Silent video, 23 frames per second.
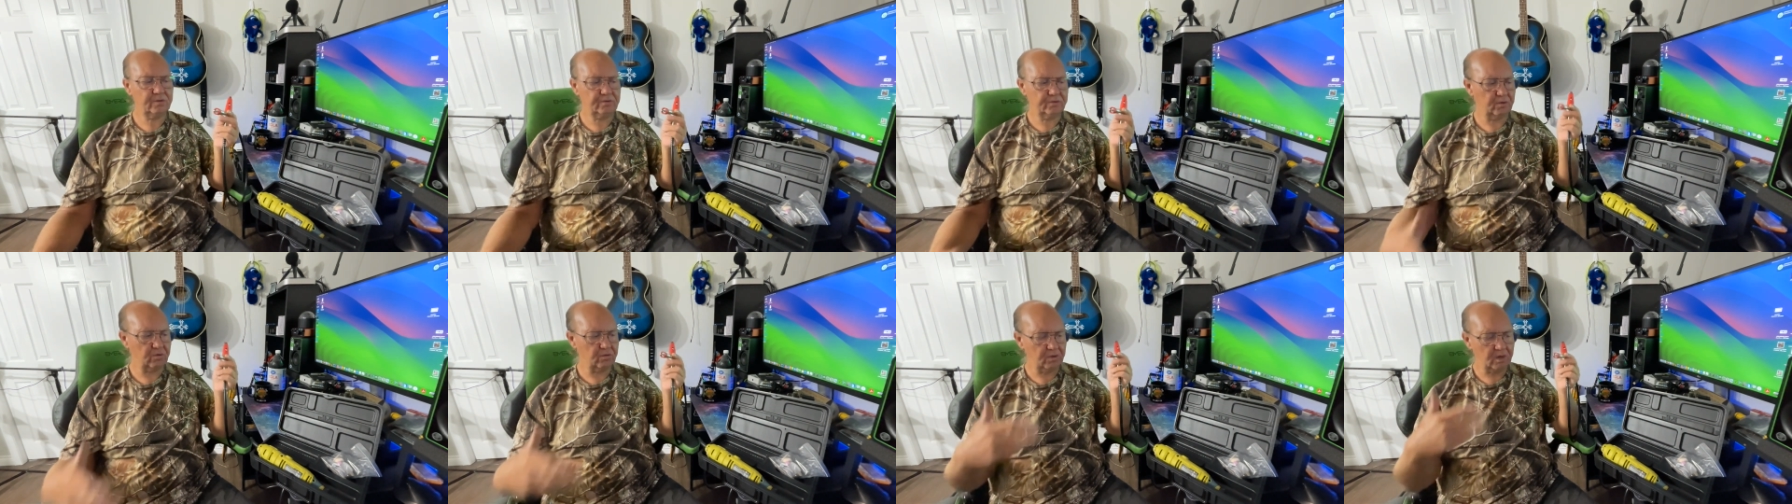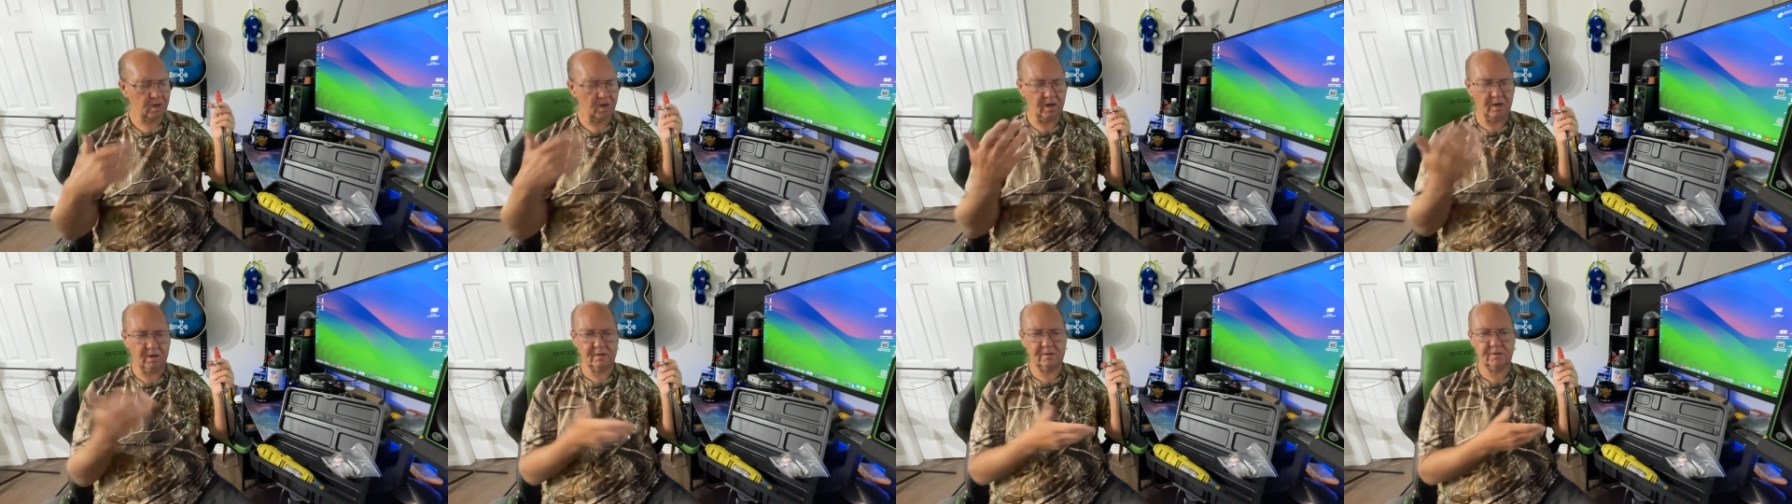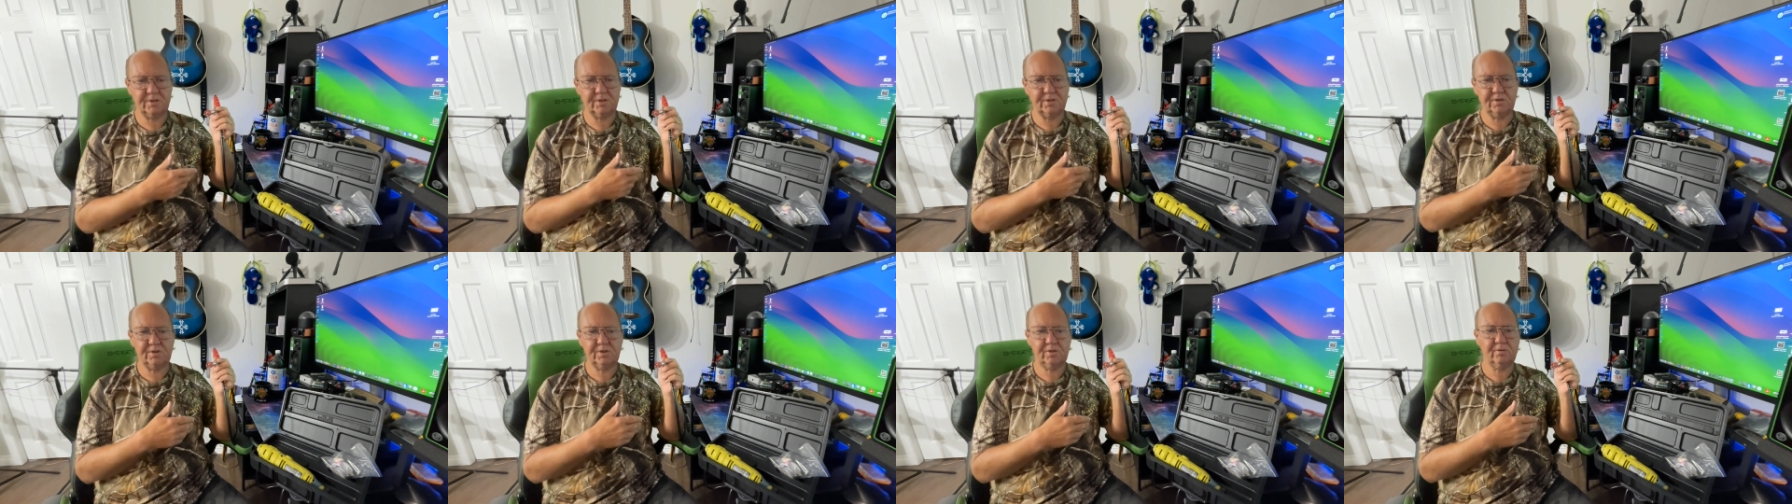no collars
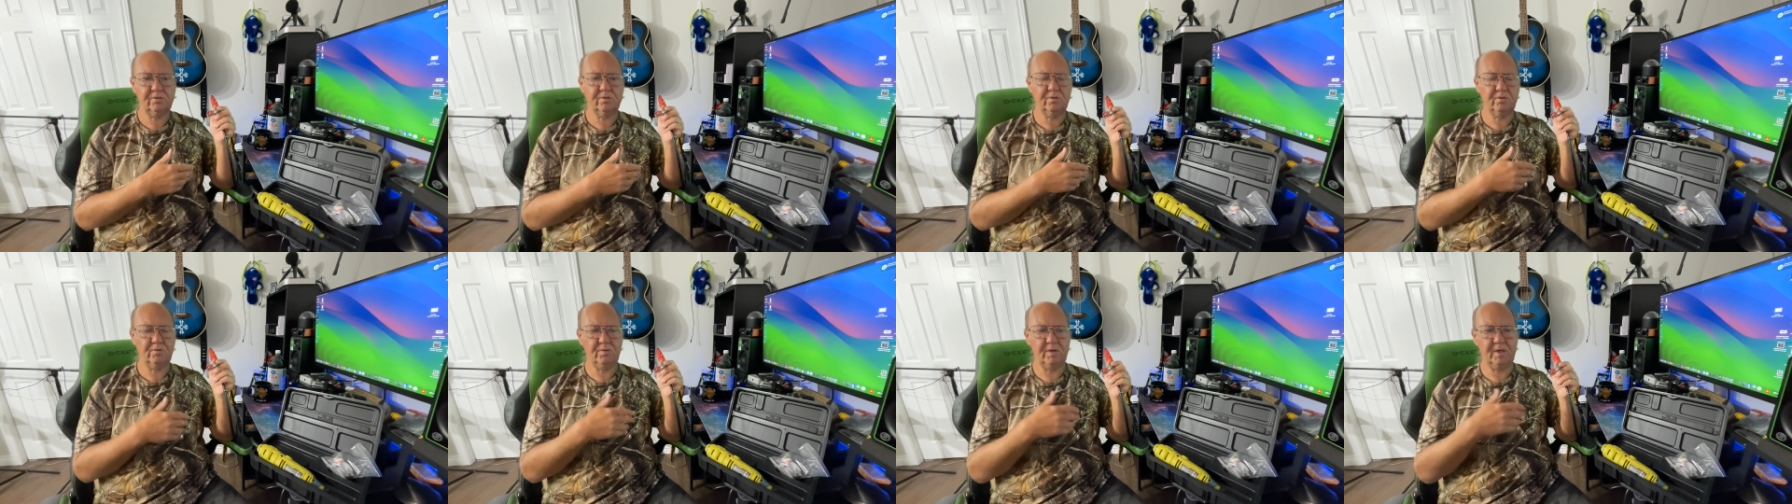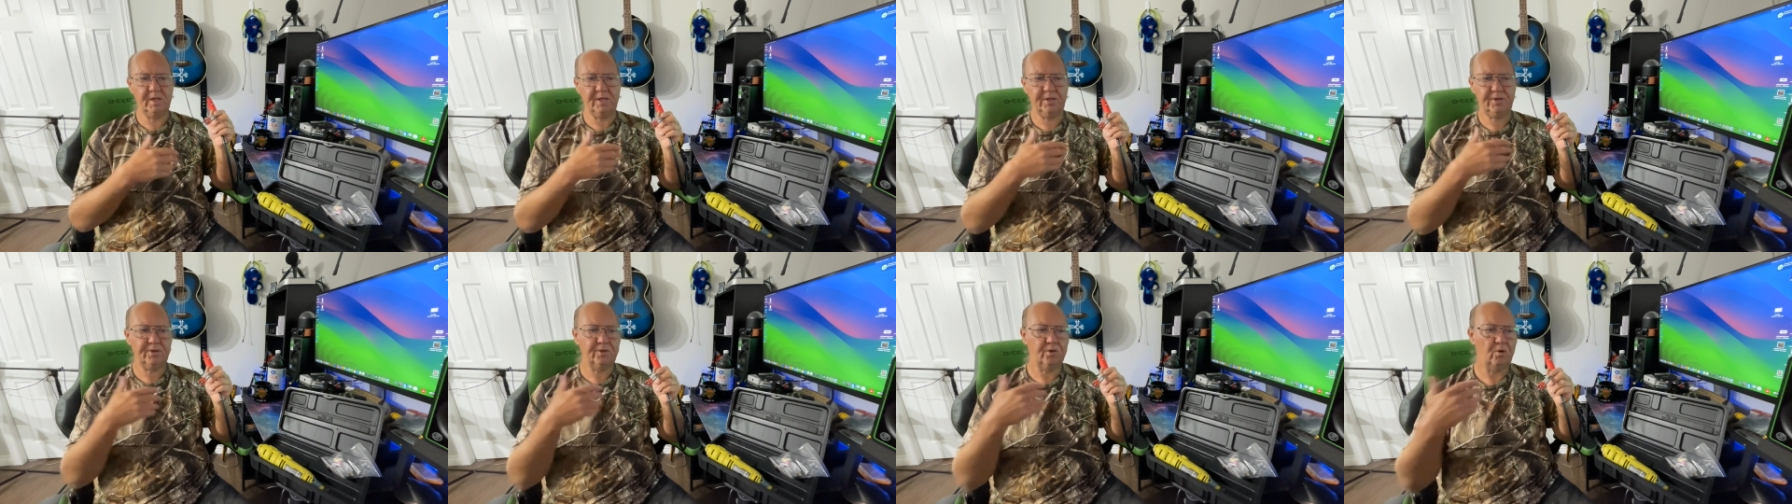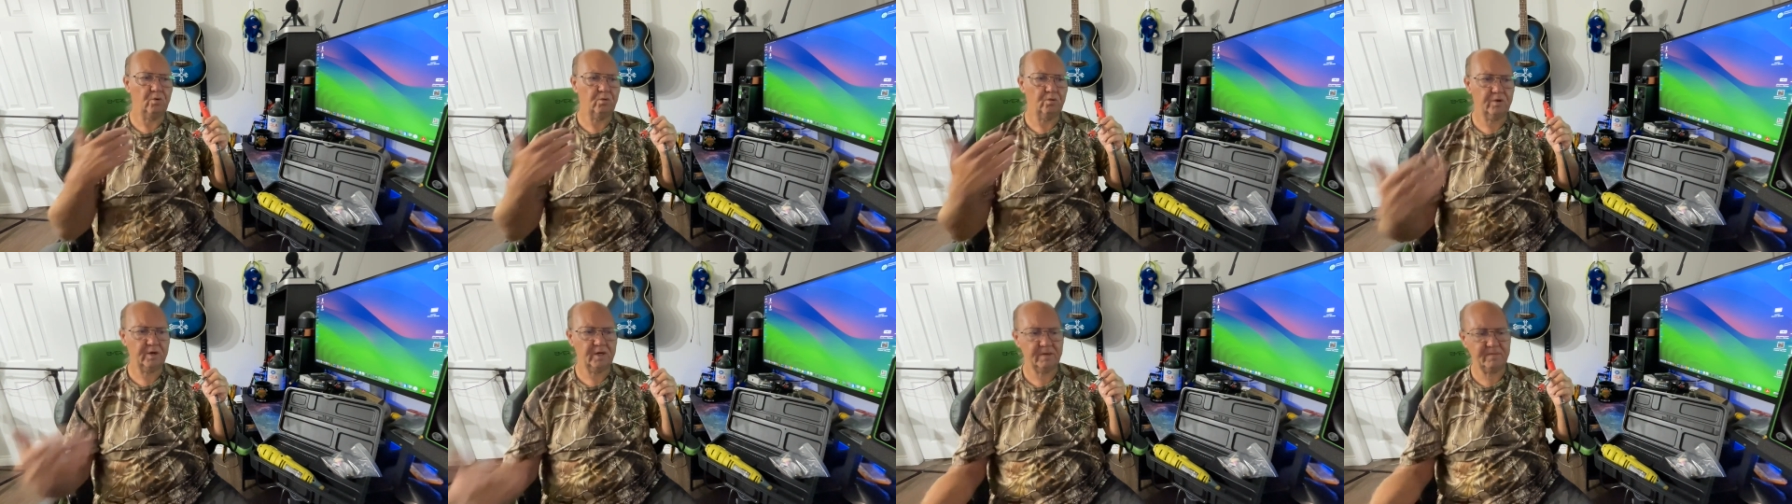to screw with, no
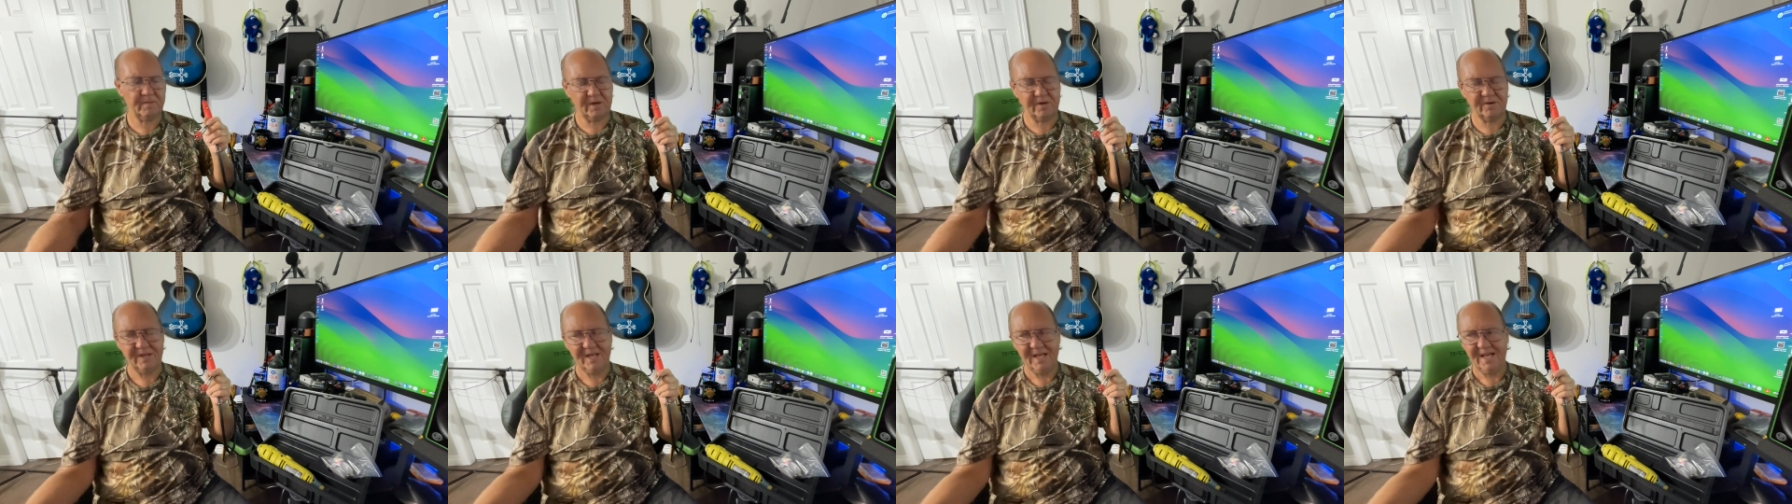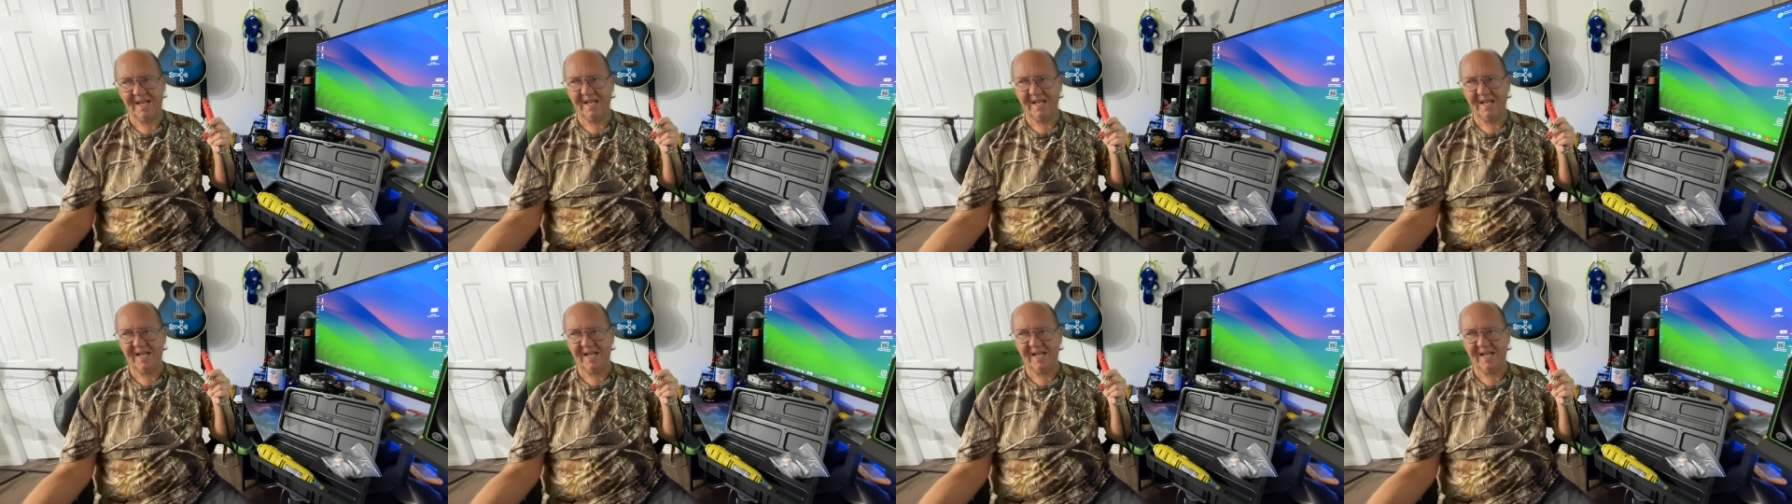worrying about,